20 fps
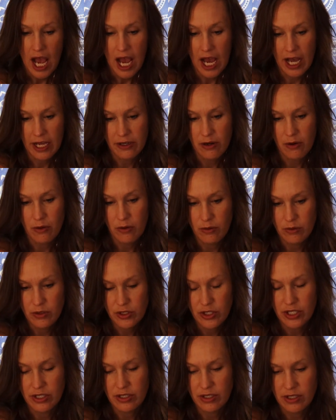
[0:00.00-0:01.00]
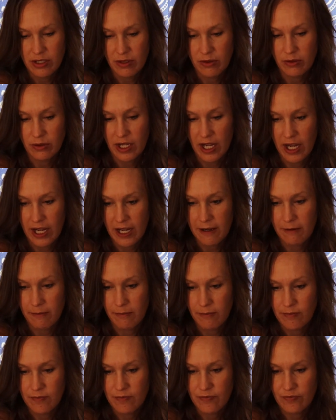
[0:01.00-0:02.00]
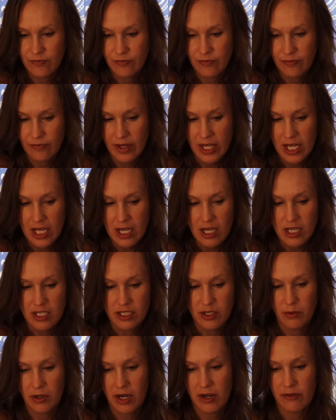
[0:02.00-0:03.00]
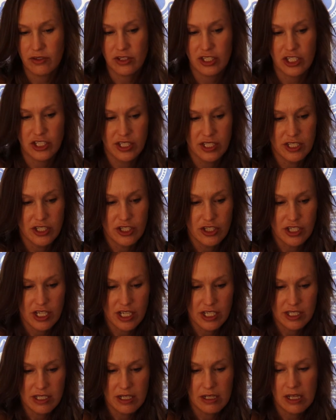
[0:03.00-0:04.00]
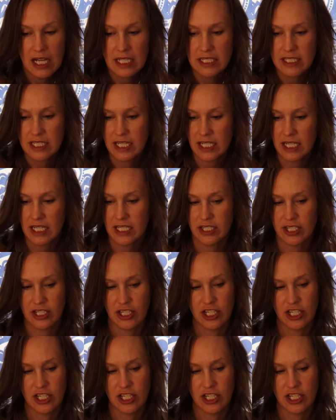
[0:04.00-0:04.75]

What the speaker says: and oceans. Okay. So whatever this cleansing is,